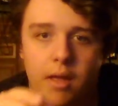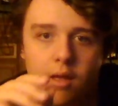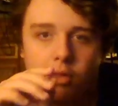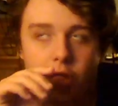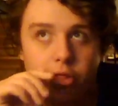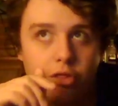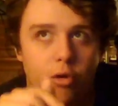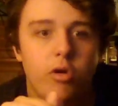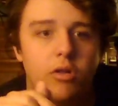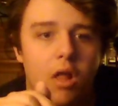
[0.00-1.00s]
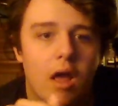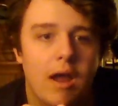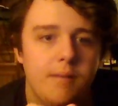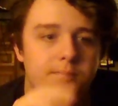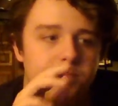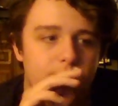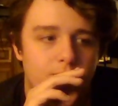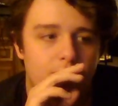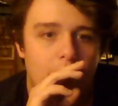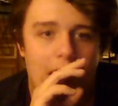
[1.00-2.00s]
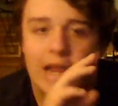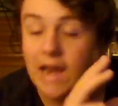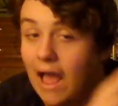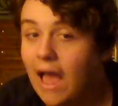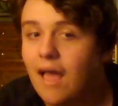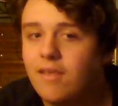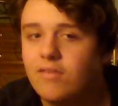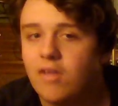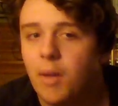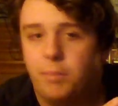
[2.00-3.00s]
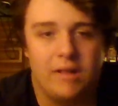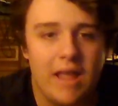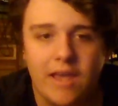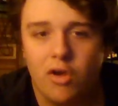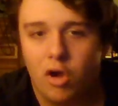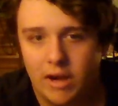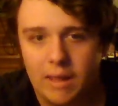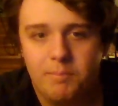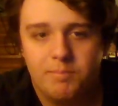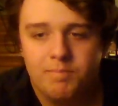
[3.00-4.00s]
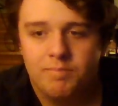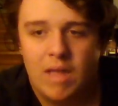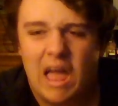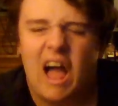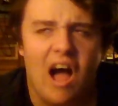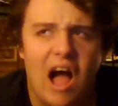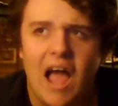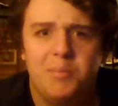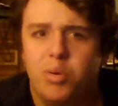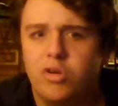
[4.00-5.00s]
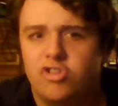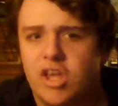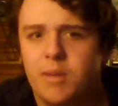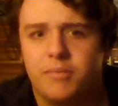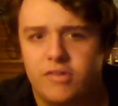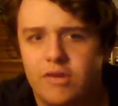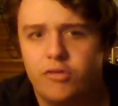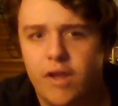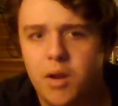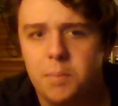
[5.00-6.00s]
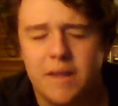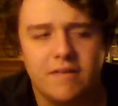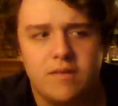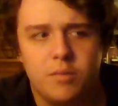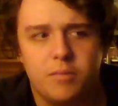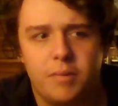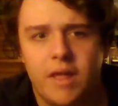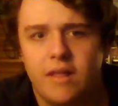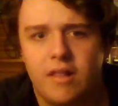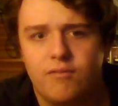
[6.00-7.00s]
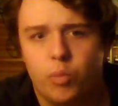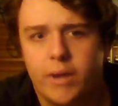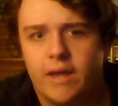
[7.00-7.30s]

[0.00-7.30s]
The third line, it has a blank on it. I'd put James Neal there because he was playing left wing